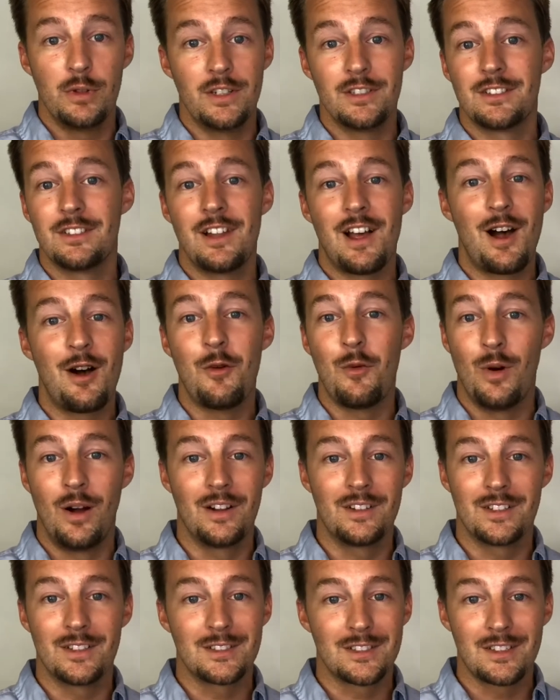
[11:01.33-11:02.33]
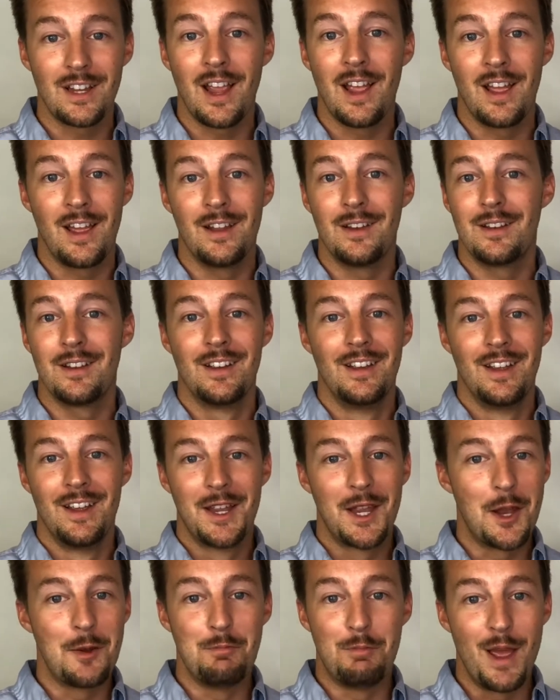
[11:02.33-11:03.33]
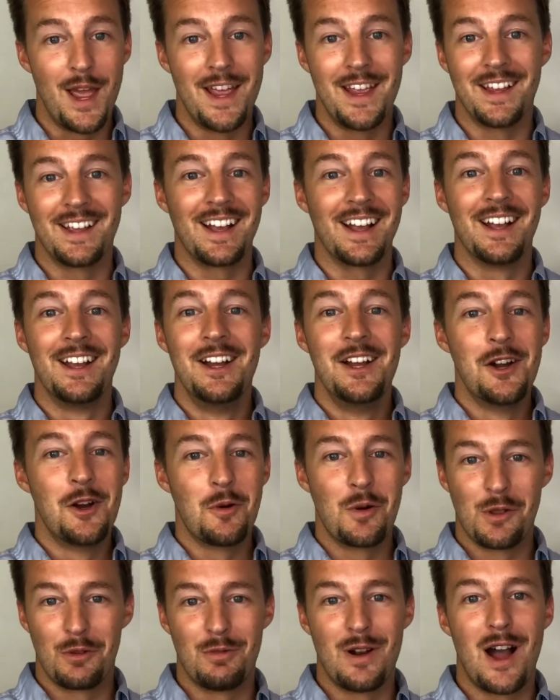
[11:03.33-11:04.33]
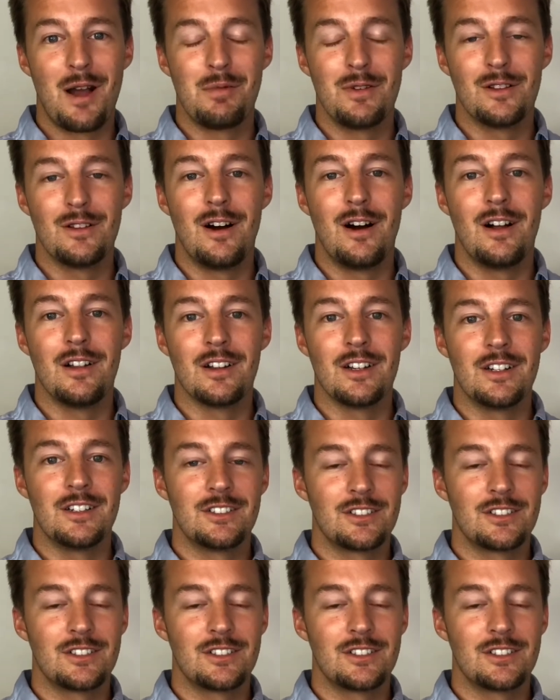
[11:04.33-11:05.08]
does not want to stand and bang with Robbie Lawler.